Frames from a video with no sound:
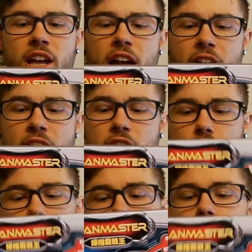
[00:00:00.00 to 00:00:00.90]
and it
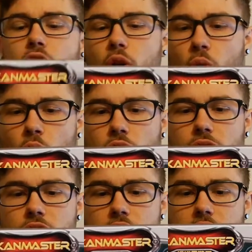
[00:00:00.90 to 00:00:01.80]
does show all of
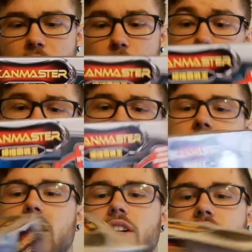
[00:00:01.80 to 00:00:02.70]
the box
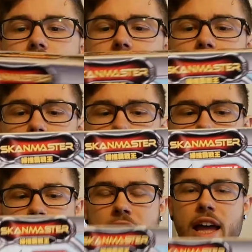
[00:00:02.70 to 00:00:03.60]
art
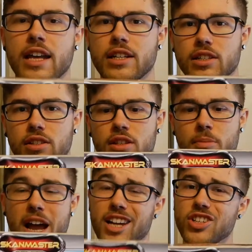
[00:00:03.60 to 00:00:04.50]
and the
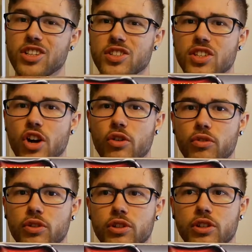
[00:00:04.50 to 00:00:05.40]
packaging
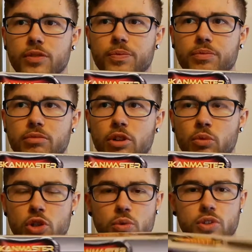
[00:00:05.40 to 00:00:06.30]
itself,
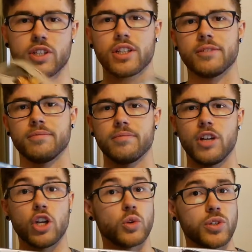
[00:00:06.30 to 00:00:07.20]
which was
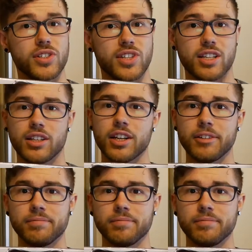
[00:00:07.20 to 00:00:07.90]
good to see again.